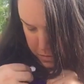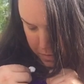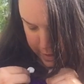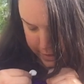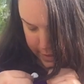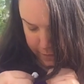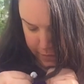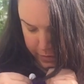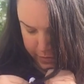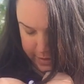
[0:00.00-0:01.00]
My cell
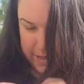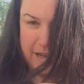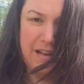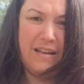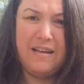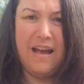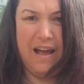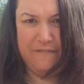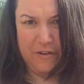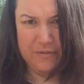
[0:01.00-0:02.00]
phone is a
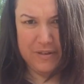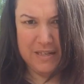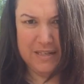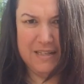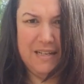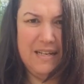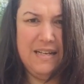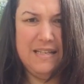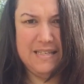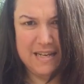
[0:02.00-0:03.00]
iPhone
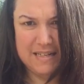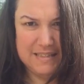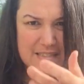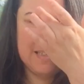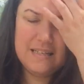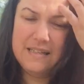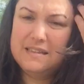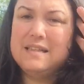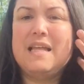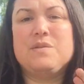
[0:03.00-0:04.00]
6,
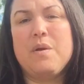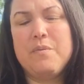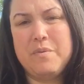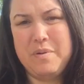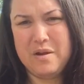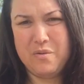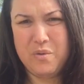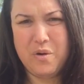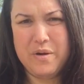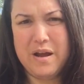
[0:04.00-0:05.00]
and that's what I'm
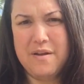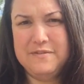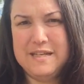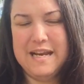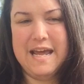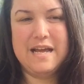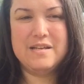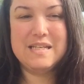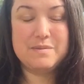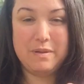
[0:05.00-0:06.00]
recording off today, a
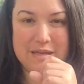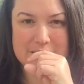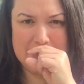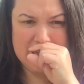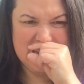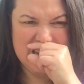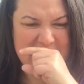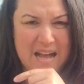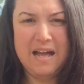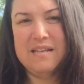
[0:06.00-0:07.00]
6 Plus.
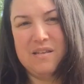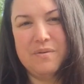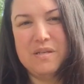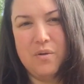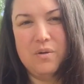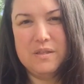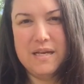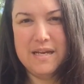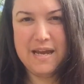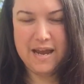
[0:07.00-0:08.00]
So it's old,
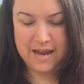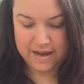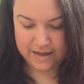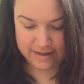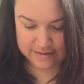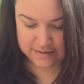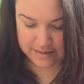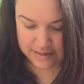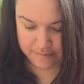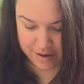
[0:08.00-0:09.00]
and
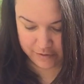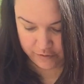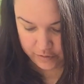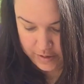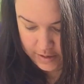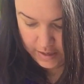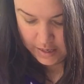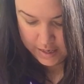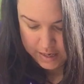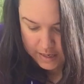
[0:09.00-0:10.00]
the microphone
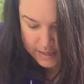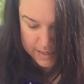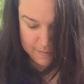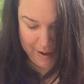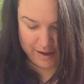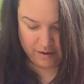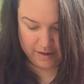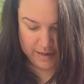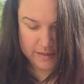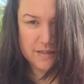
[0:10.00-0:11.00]
is bad on
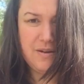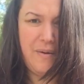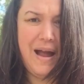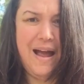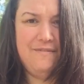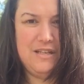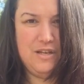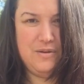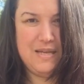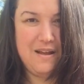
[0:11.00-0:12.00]
it, so I have
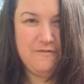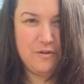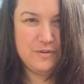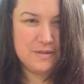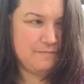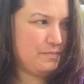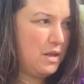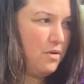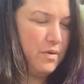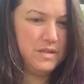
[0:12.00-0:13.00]
to use headphones
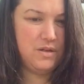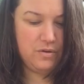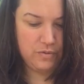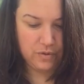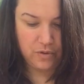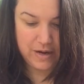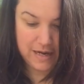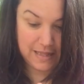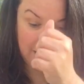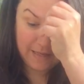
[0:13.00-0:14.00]
in order to record
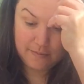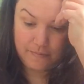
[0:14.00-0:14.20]
anything.